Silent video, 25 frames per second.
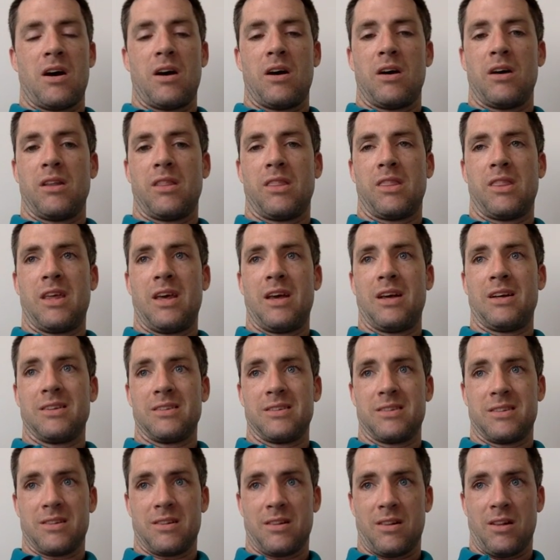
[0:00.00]

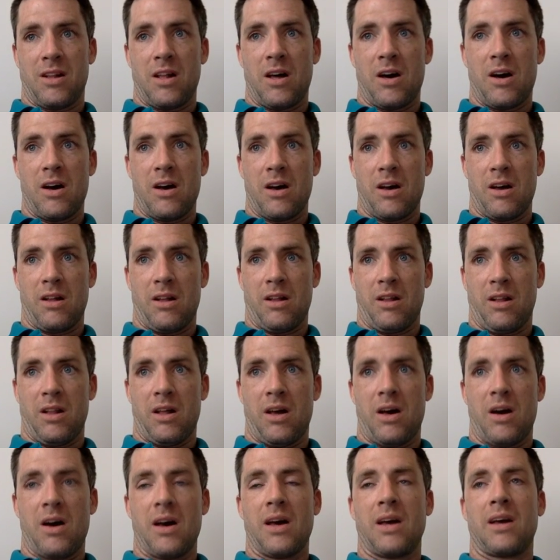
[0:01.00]
things
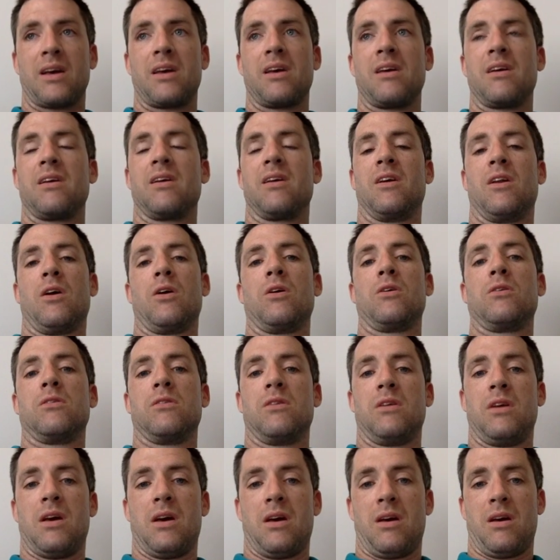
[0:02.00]
like
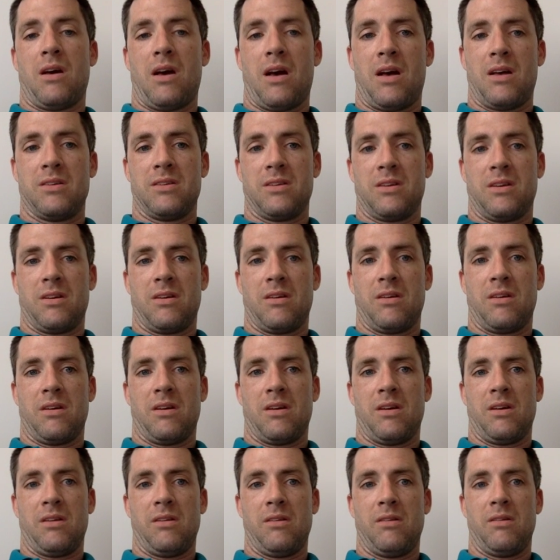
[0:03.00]
as
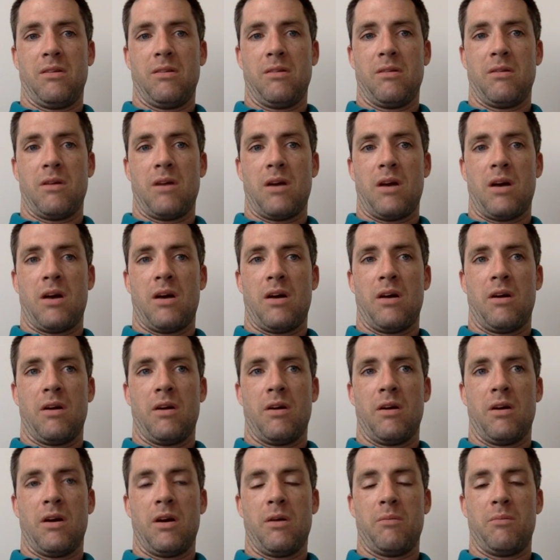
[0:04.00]

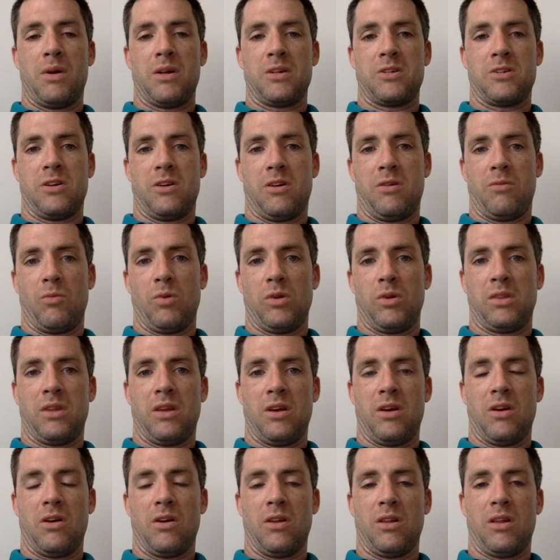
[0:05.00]
I mentioned with
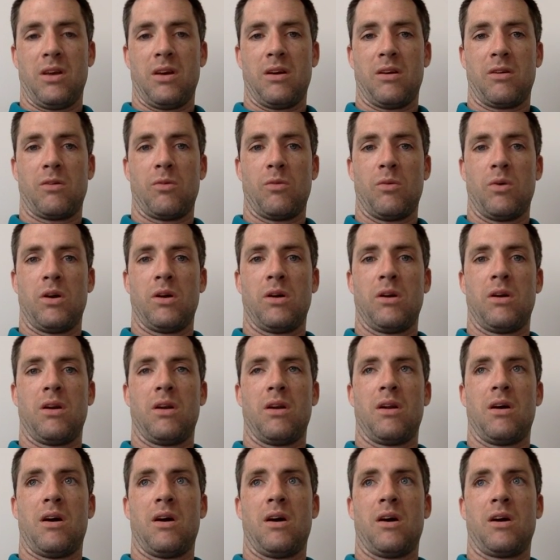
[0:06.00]
the earlier one,
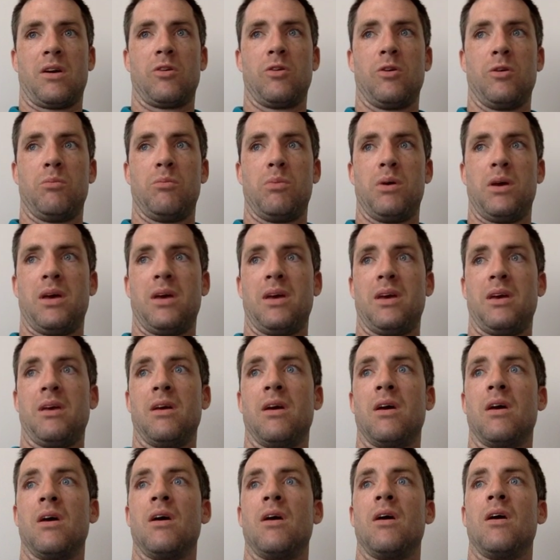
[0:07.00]
could be
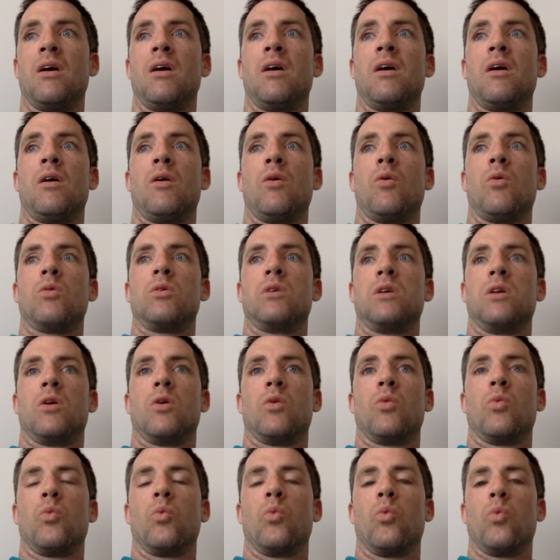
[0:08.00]

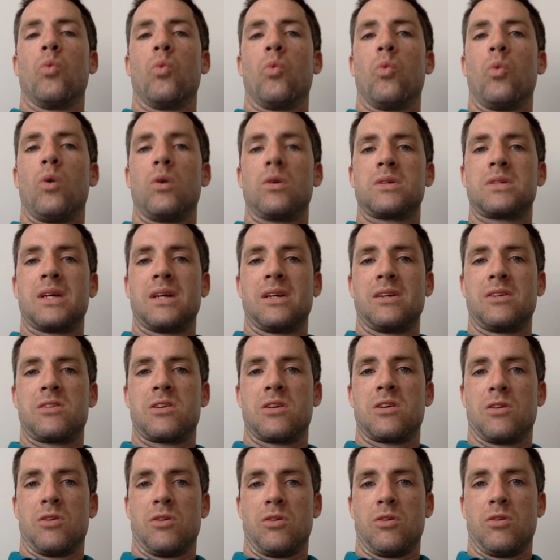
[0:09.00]
wanting
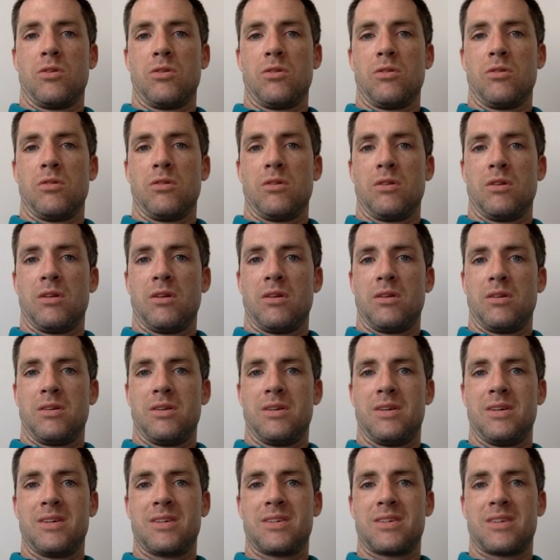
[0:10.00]
to
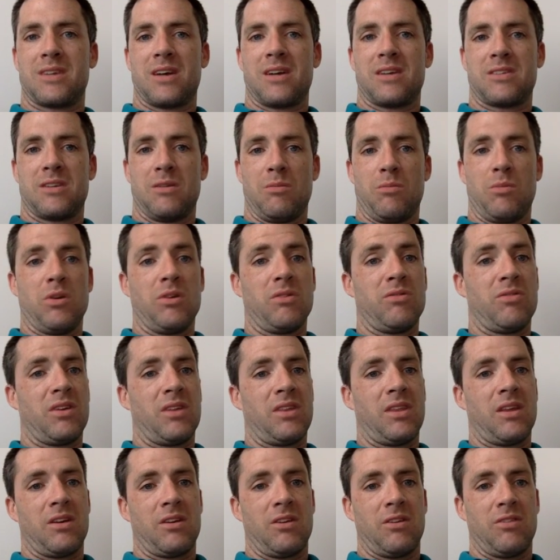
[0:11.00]
discuss a movie
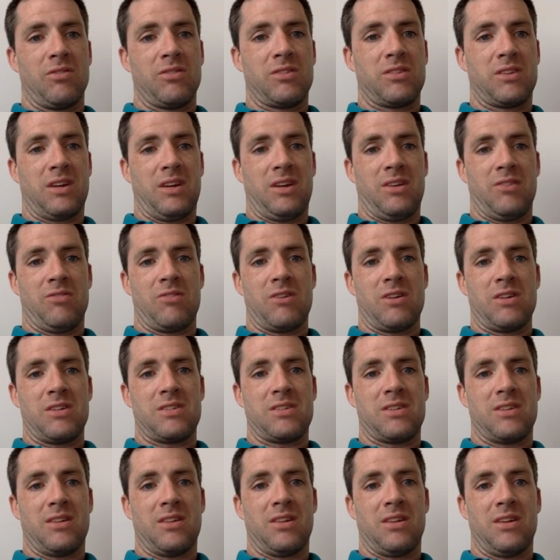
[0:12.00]
that you've seen
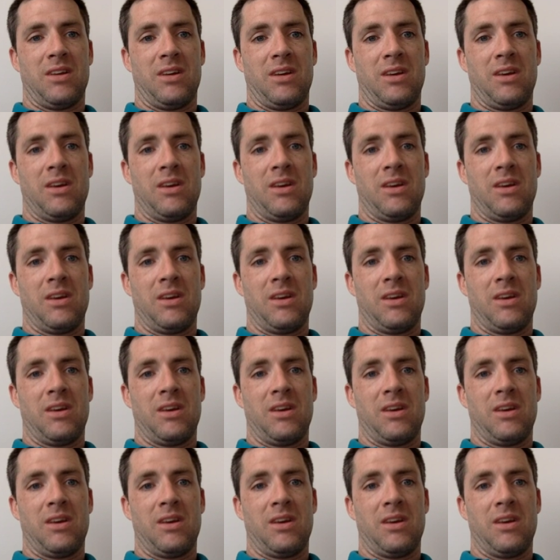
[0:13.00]
recently.